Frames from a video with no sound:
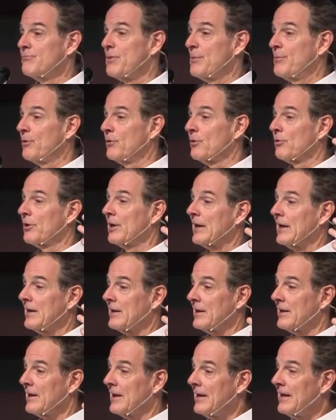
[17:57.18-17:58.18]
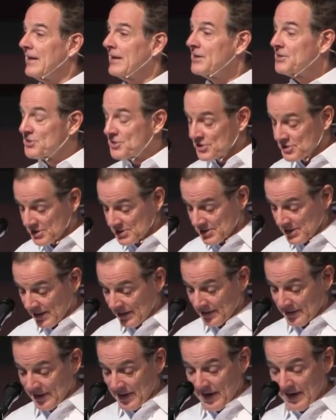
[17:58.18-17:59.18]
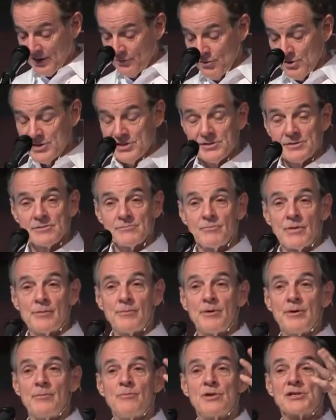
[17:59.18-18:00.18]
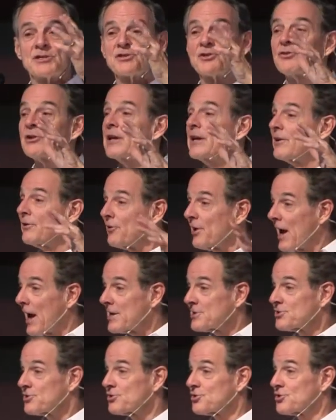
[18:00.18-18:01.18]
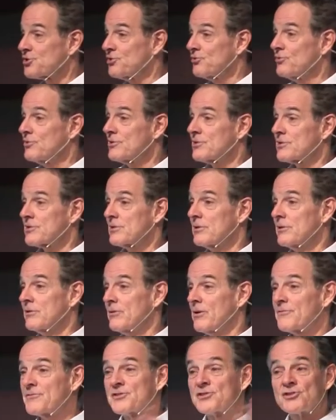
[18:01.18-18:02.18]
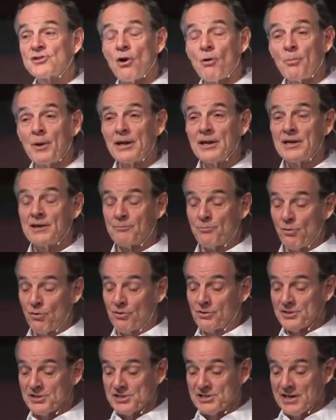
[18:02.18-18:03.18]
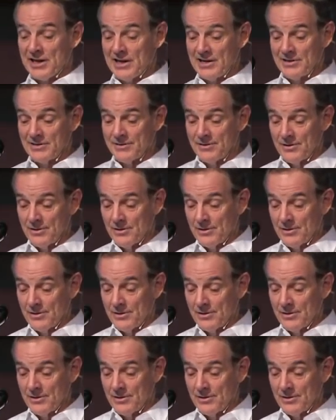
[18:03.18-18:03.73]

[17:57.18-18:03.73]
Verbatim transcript: people learning English as a second language, maybe minister to international students we have so many at Portland State